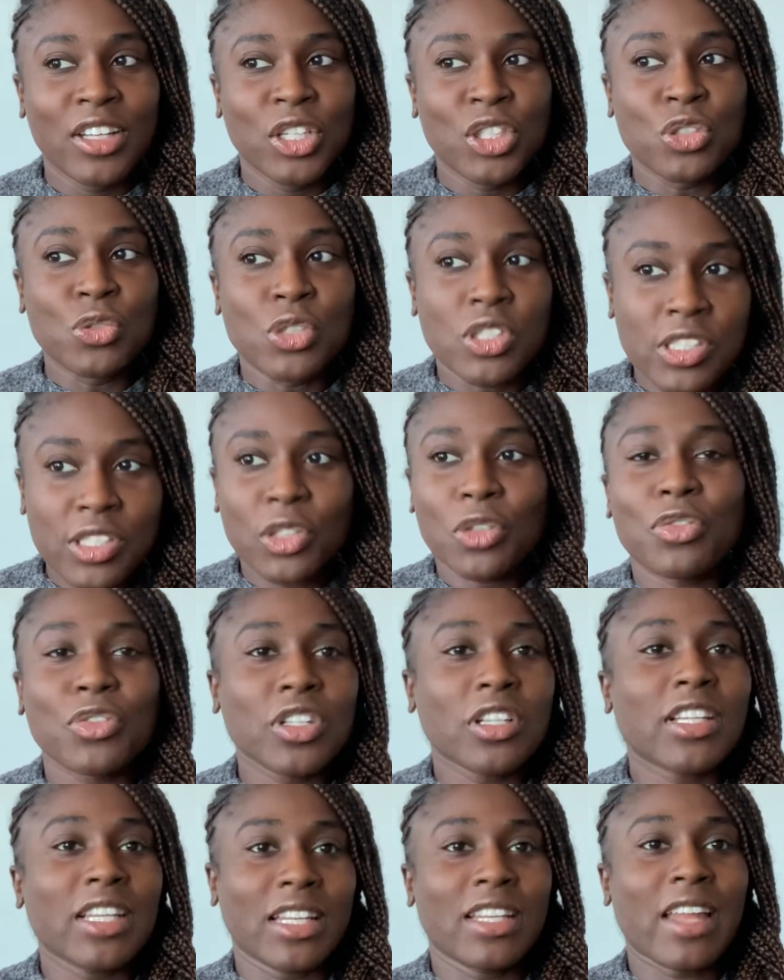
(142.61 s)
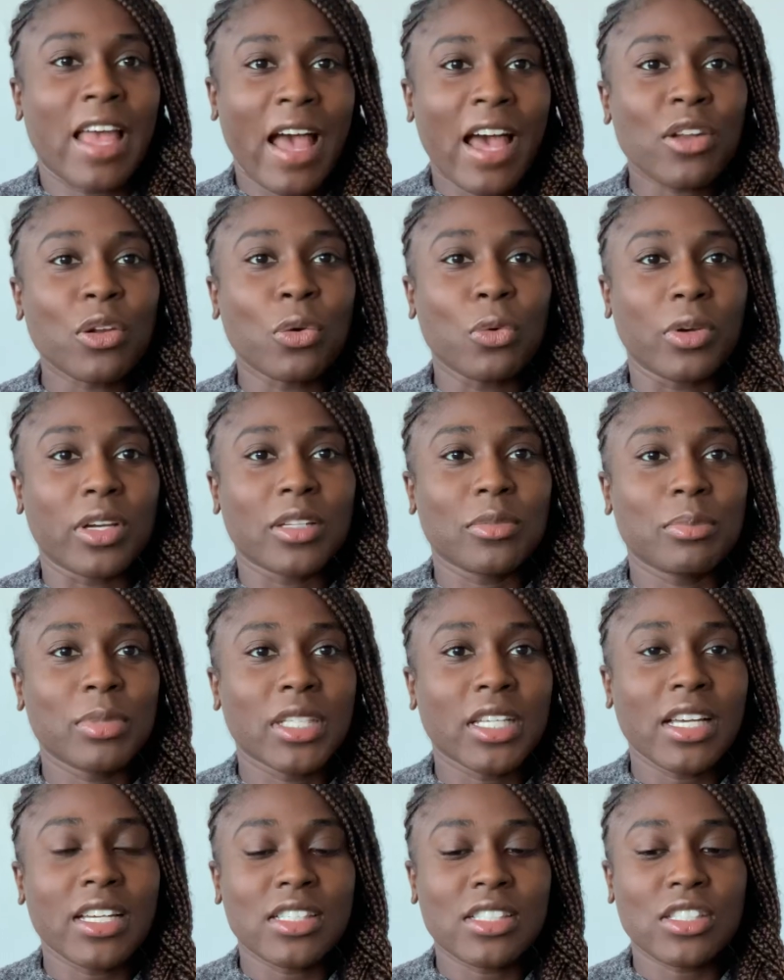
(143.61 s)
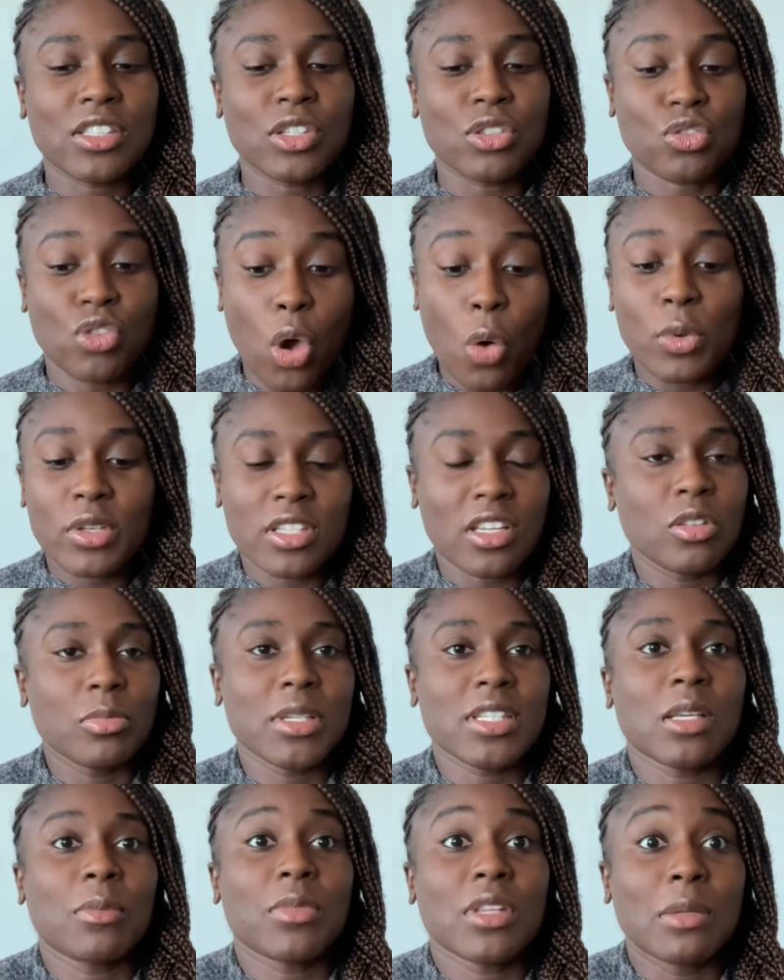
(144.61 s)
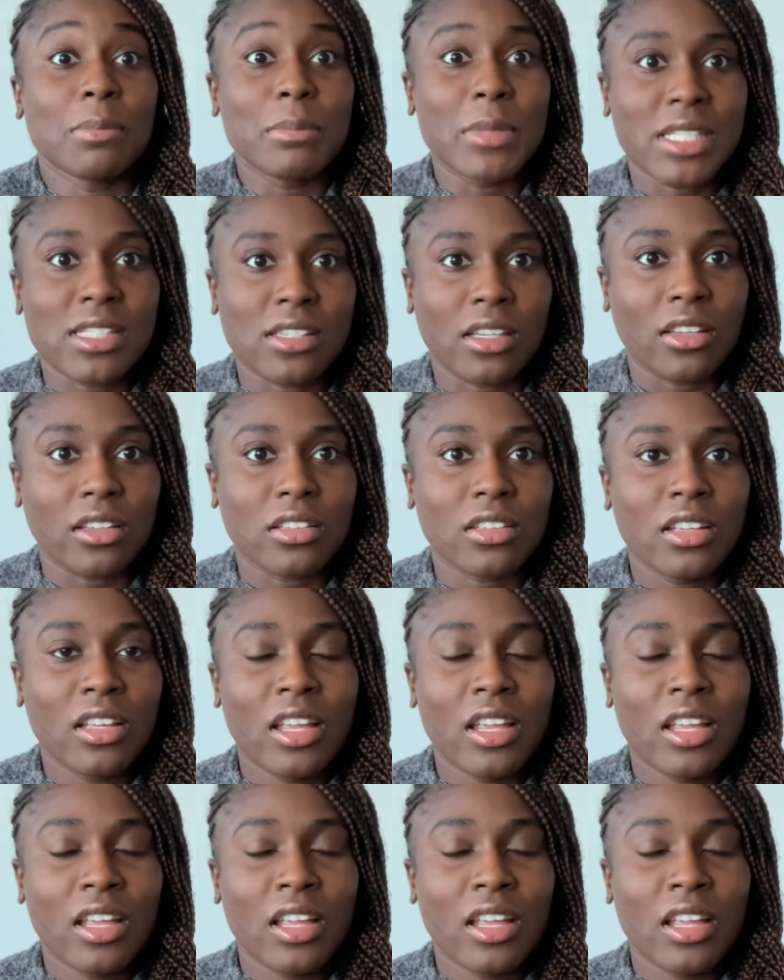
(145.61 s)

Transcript: you still feel inadequate because there's always going to be something missing.